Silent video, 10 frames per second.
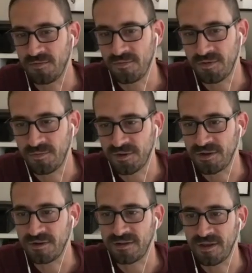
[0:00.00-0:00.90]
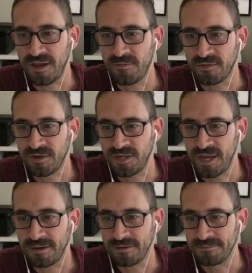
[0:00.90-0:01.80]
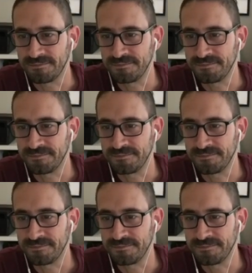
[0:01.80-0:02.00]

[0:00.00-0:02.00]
I really appreciate your time. It was great chatting.